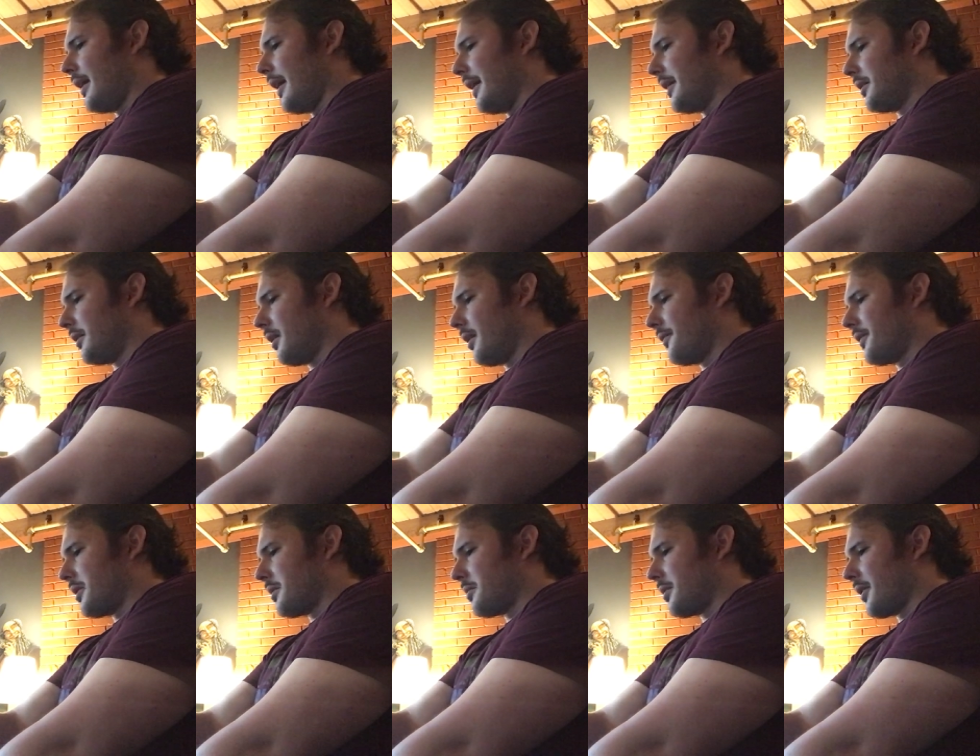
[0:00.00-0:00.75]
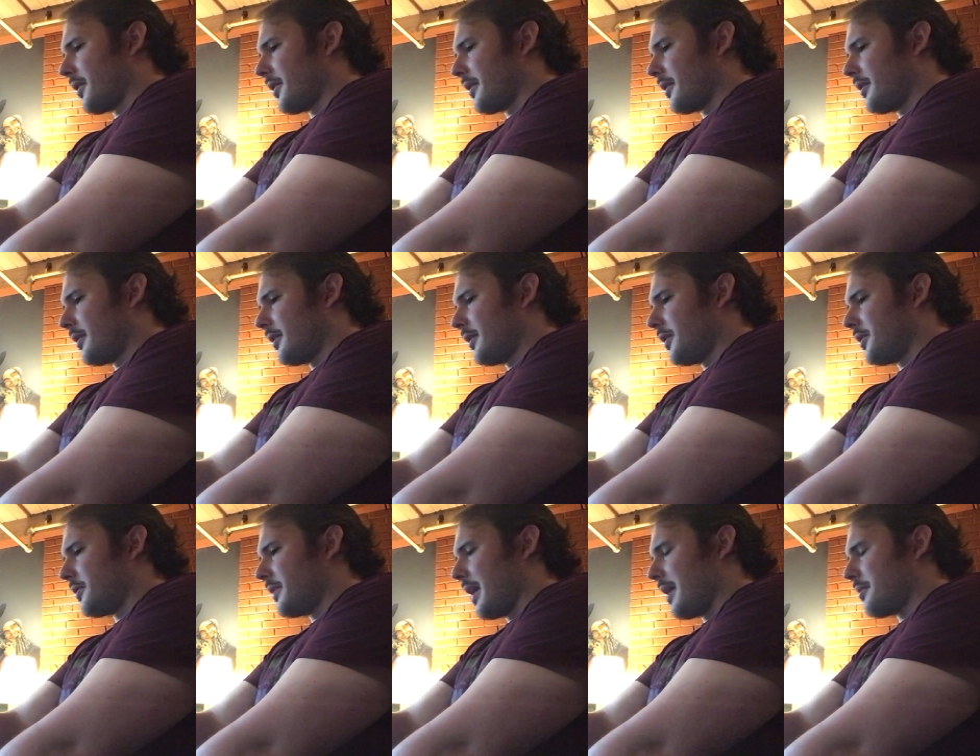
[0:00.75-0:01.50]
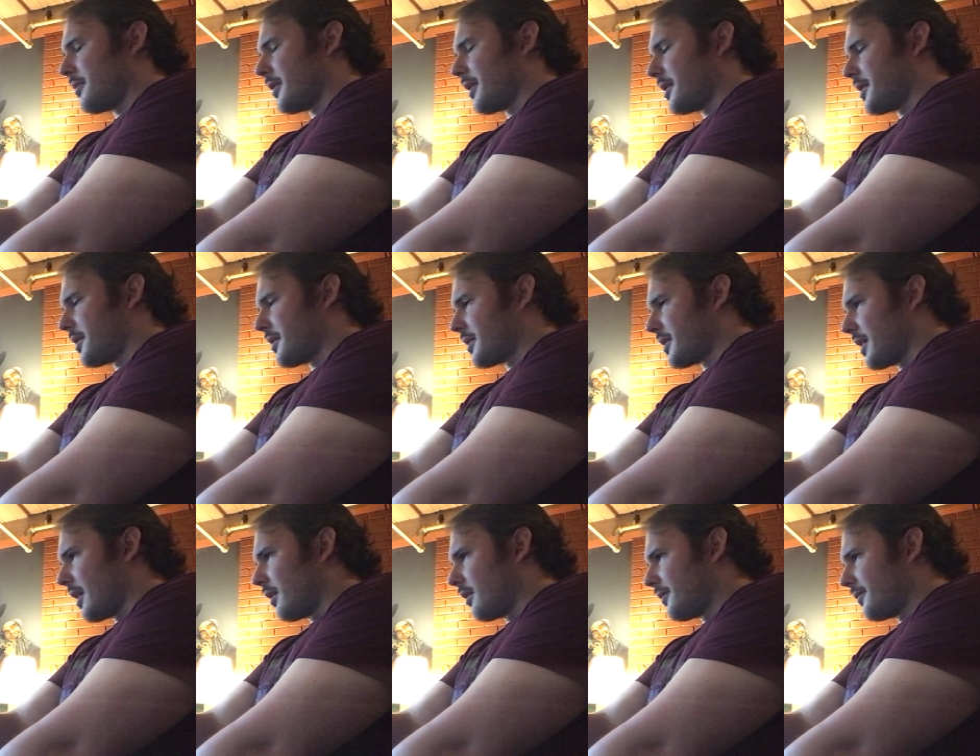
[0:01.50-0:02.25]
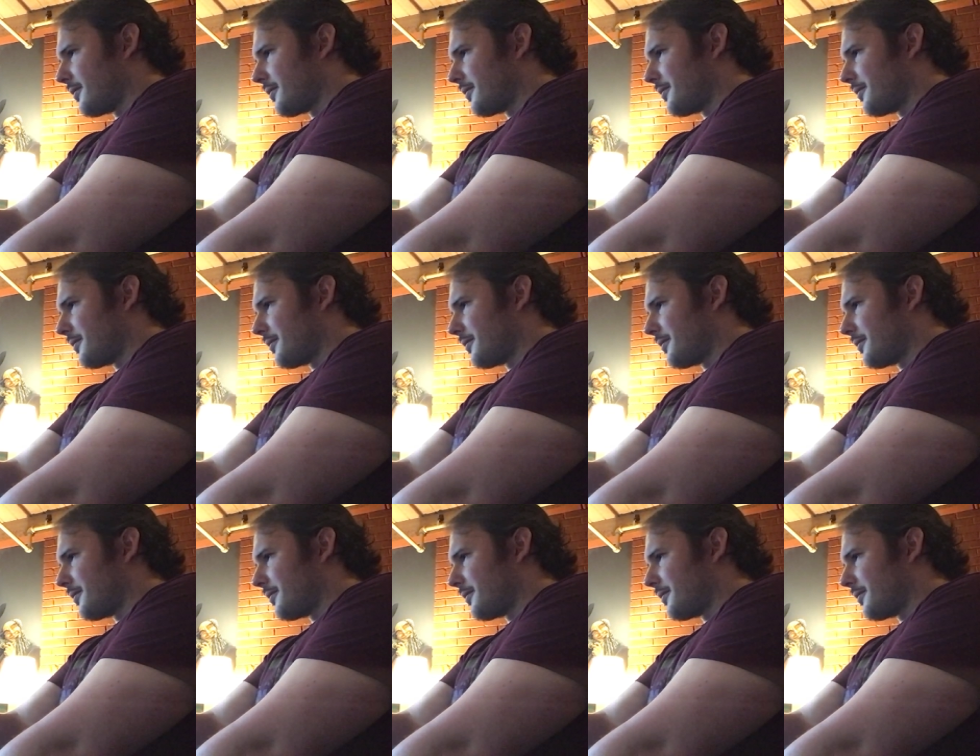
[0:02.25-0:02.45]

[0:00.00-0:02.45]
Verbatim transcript: And love your brother your neighbor as yourself.